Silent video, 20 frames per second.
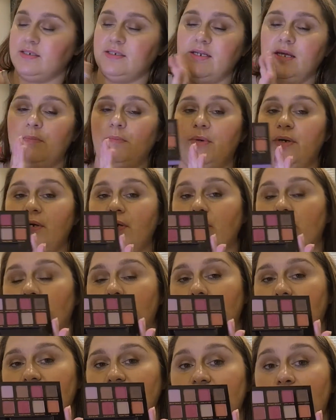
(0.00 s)

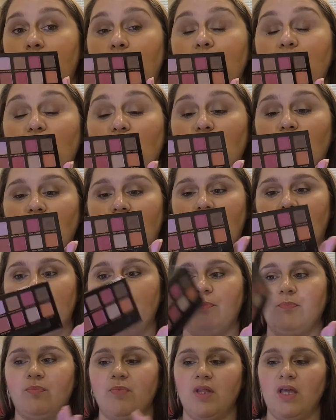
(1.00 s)
Tempera.
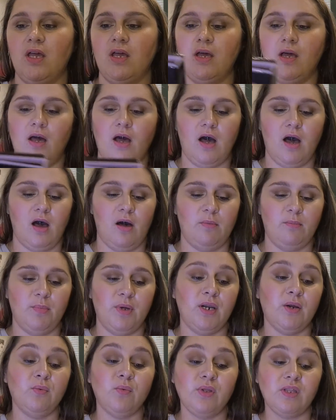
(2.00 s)
But
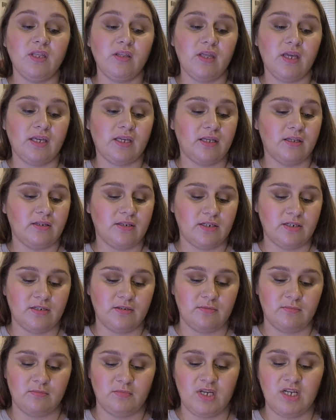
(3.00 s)
I really like it.
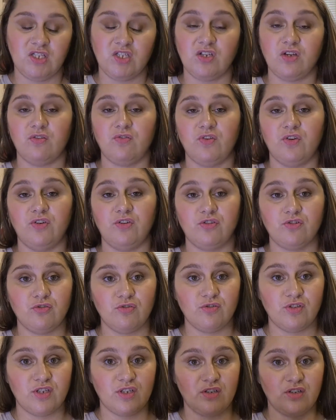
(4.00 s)
It's good for
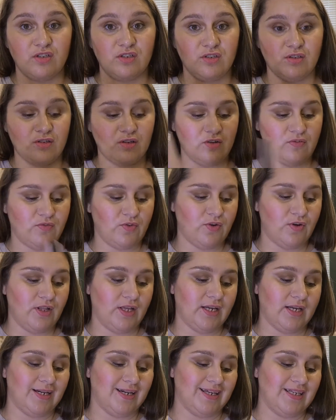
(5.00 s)
neutrals. It's good for
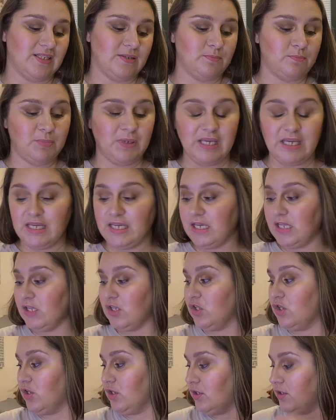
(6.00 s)
like a nice pinky
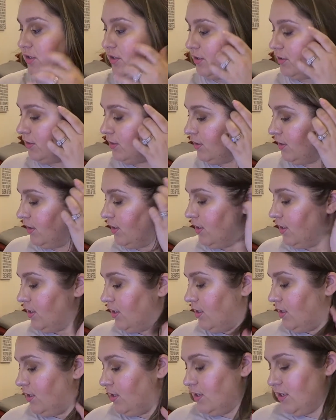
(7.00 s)
look.
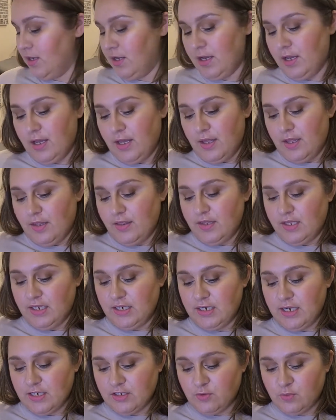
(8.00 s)
The
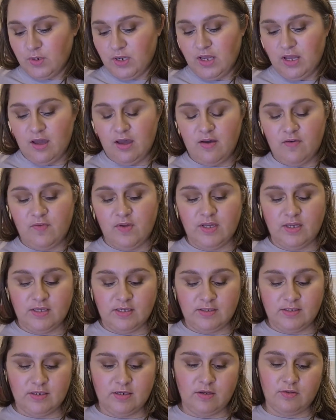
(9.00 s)
next one I have
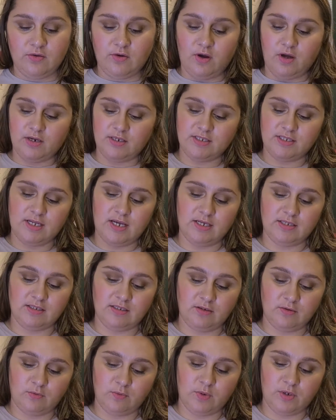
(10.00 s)
is another
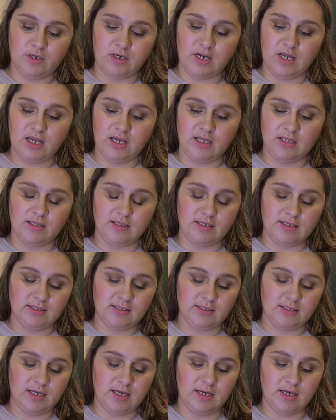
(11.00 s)
Anastasia one, and
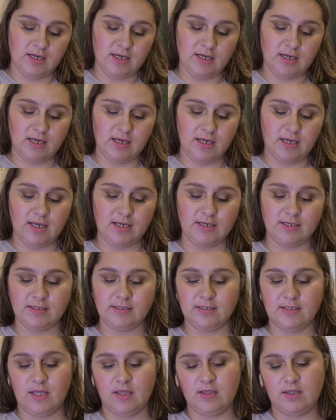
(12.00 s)
this
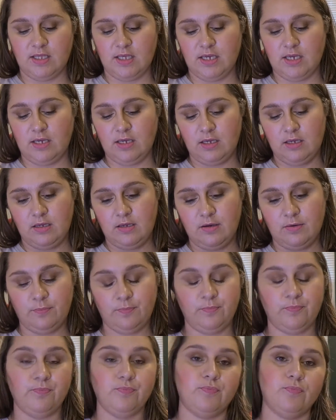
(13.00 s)
is the
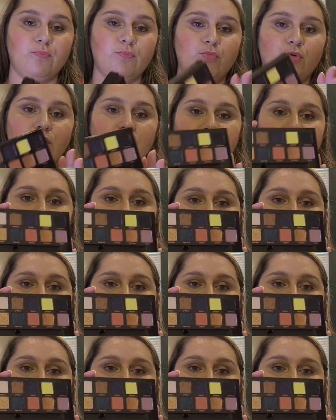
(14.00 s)
Prism